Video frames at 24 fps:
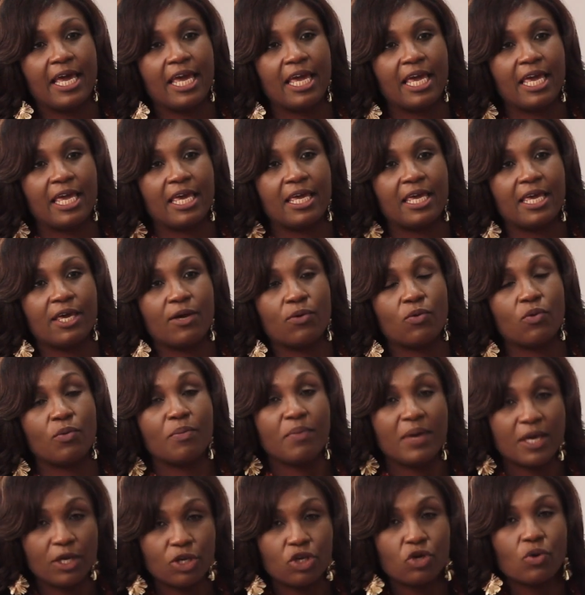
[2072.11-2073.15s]
It, it will
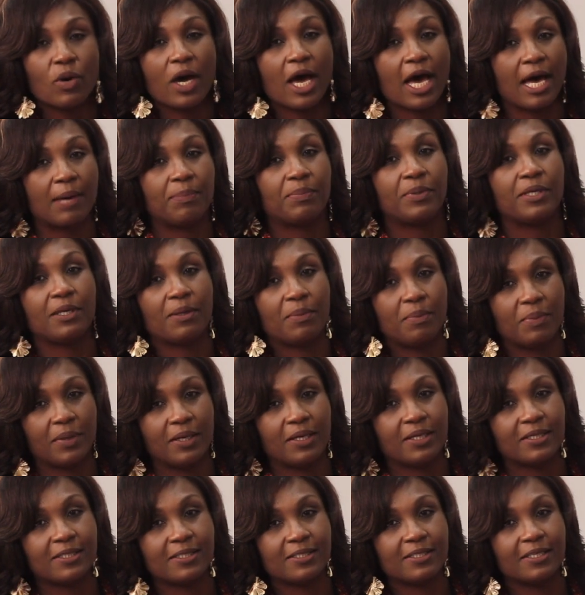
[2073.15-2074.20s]
make you a happier
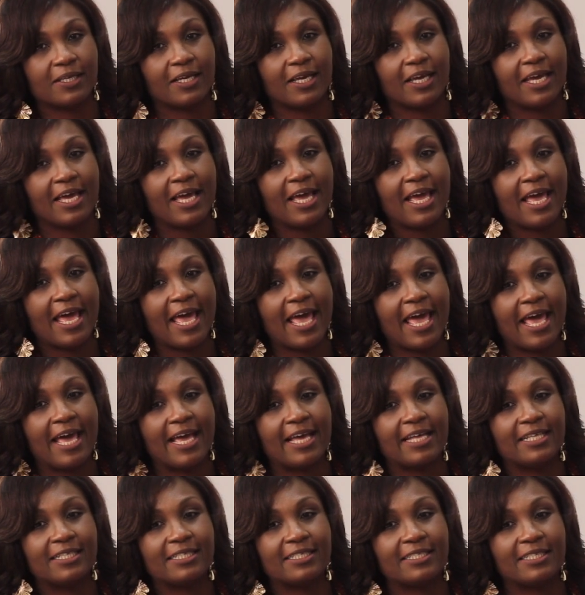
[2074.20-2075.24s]
person
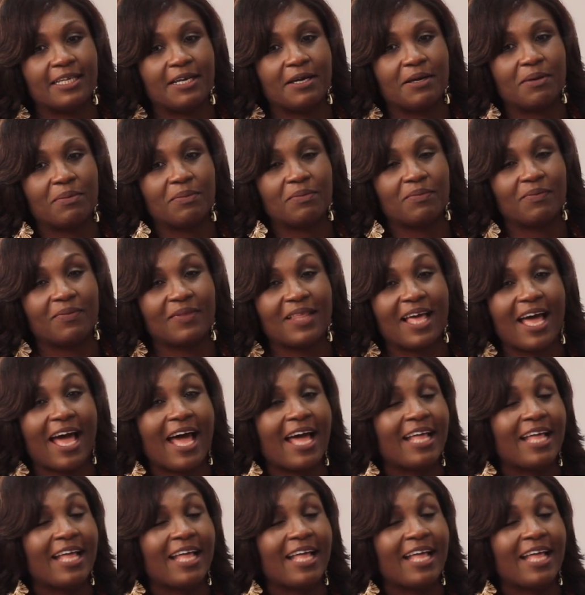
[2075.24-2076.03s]
and um,